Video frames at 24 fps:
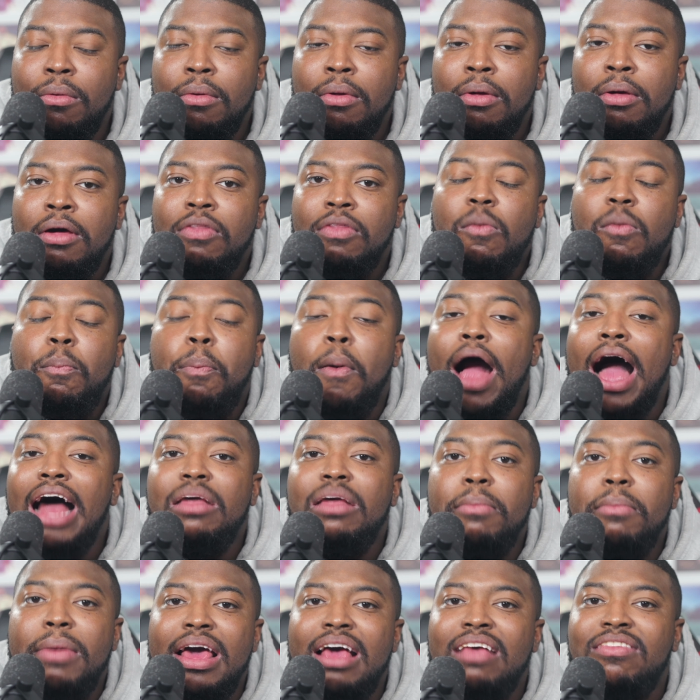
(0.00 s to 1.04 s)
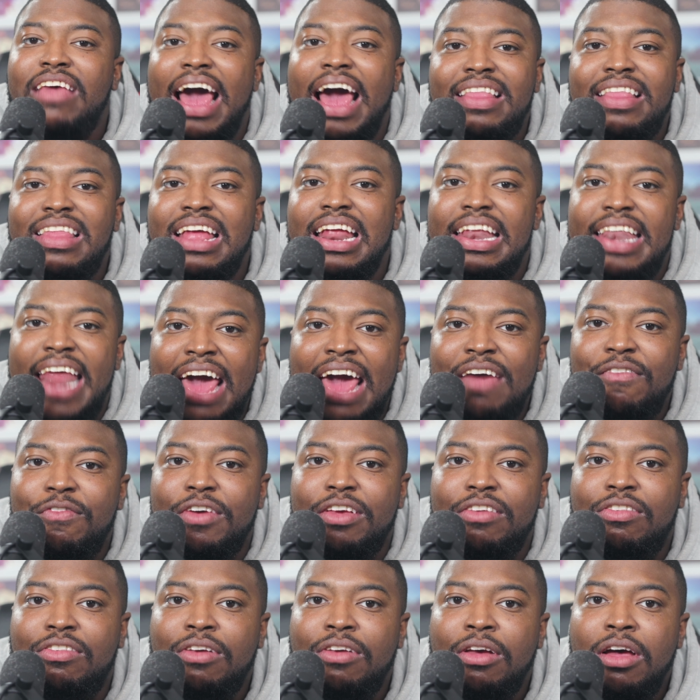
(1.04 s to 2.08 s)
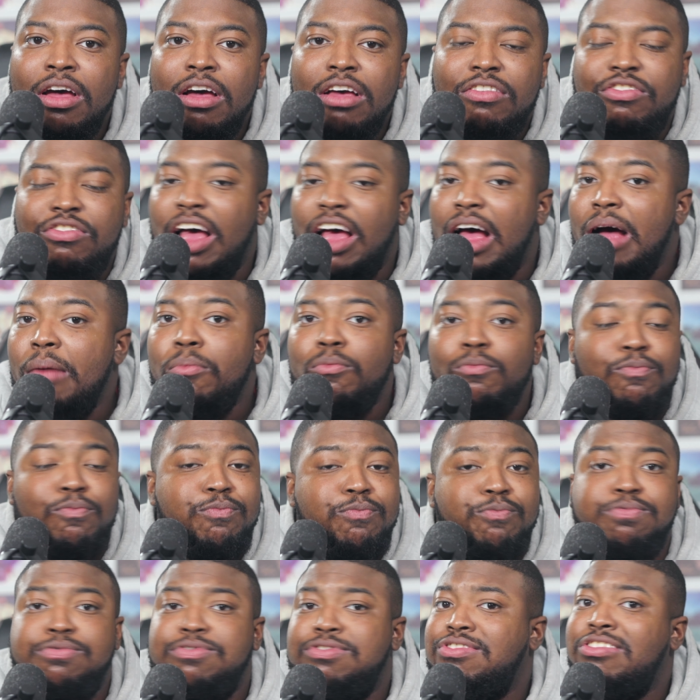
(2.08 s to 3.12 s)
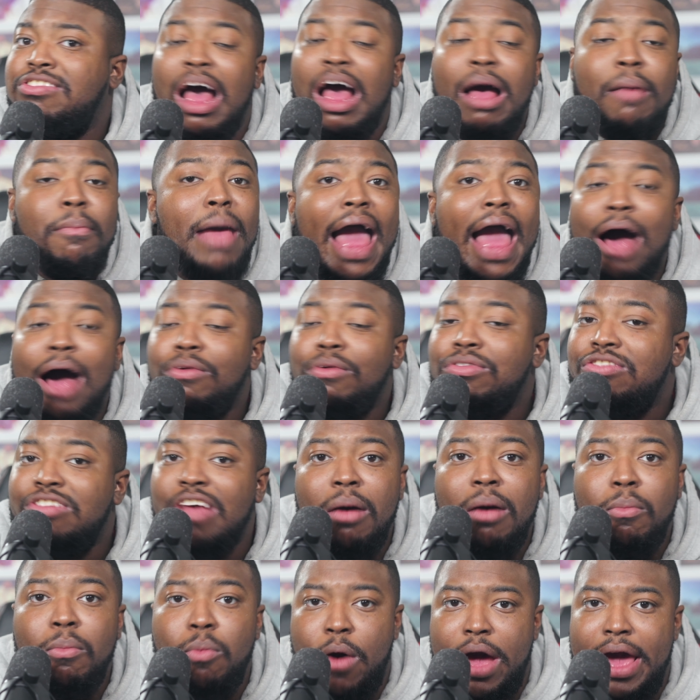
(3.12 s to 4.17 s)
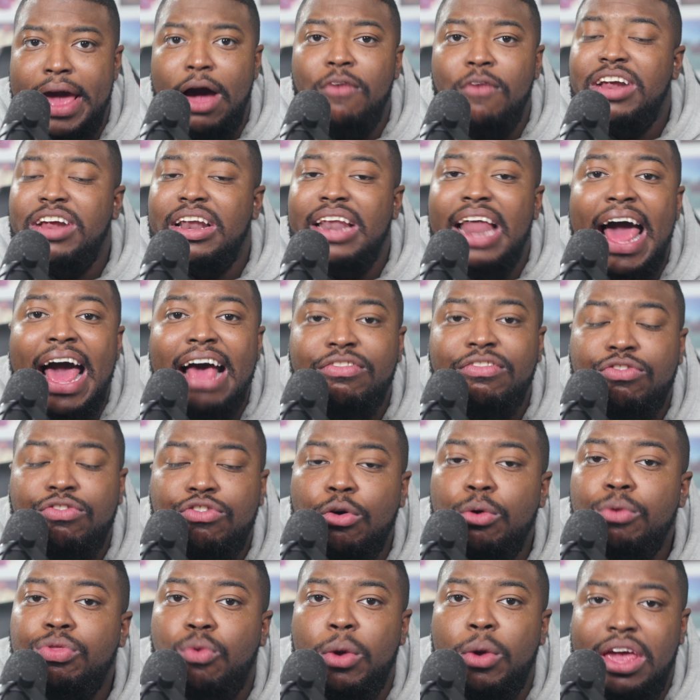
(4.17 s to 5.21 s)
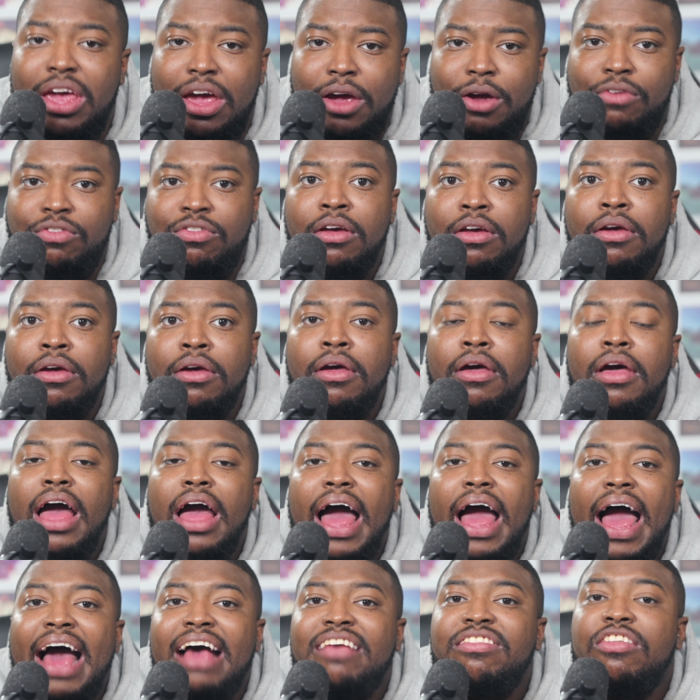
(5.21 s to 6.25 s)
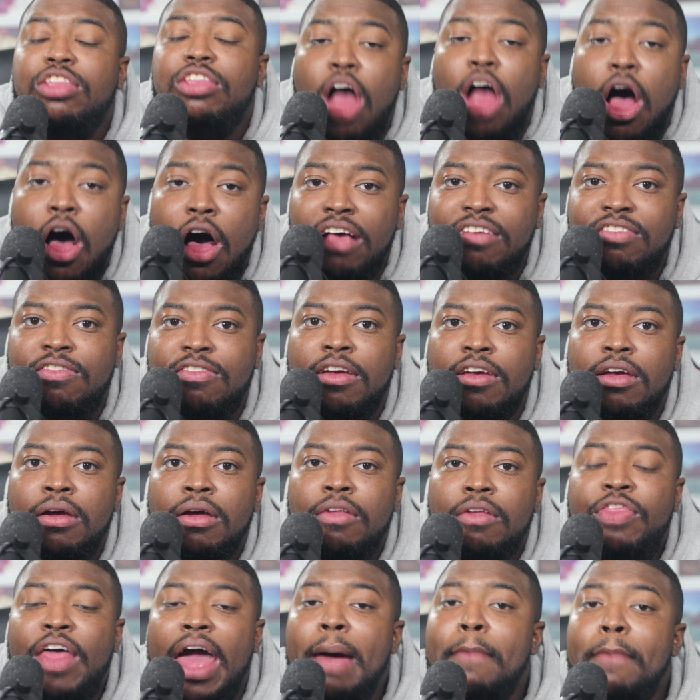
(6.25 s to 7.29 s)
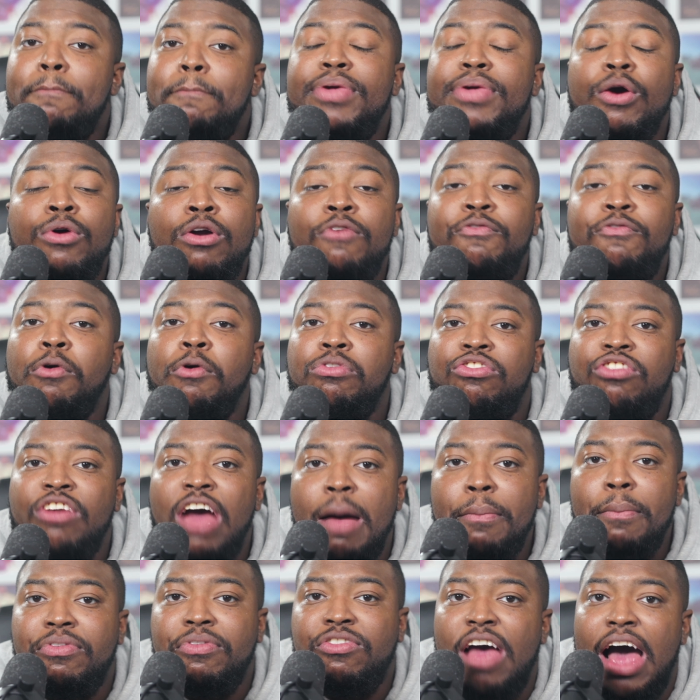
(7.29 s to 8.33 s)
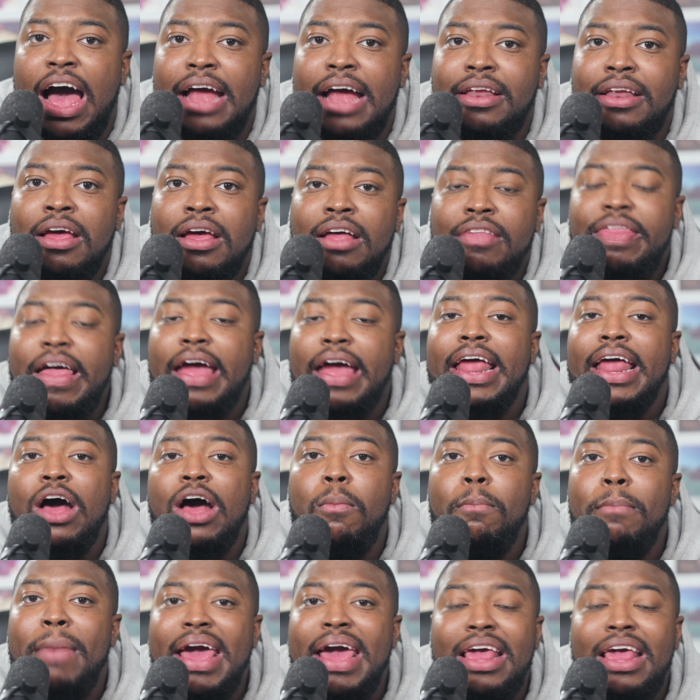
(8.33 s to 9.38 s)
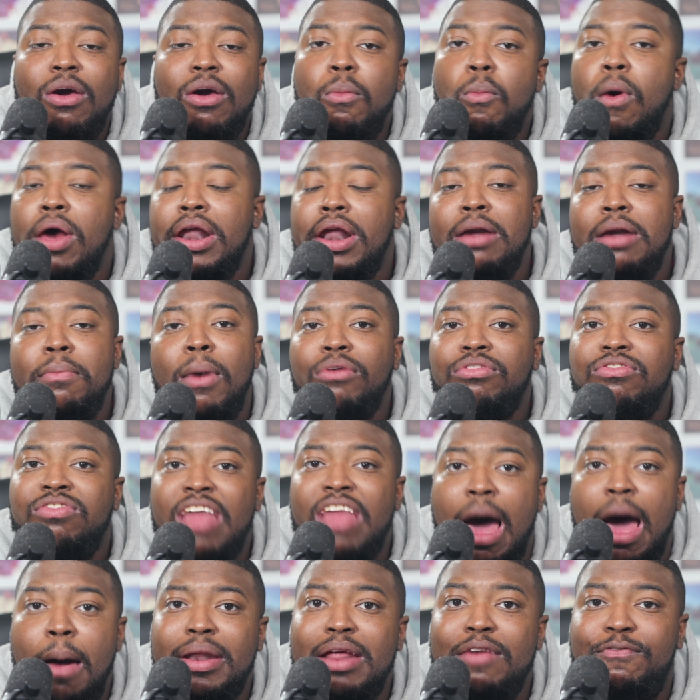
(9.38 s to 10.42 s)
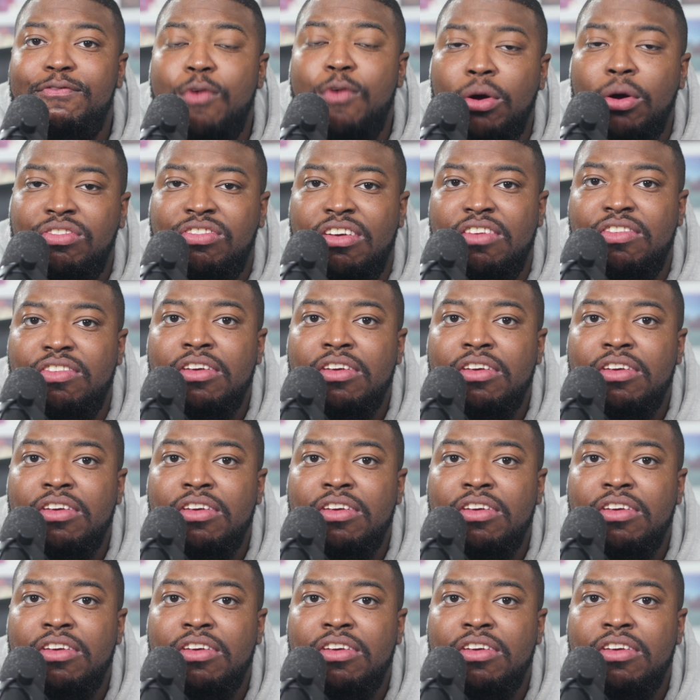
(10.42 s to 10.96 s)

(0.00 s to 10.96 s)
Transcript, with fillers: The problem is Anthony Davis some somehow some way over the last 2-3 years has lost that beautiful jump shot that helped make him one of the most dominant forces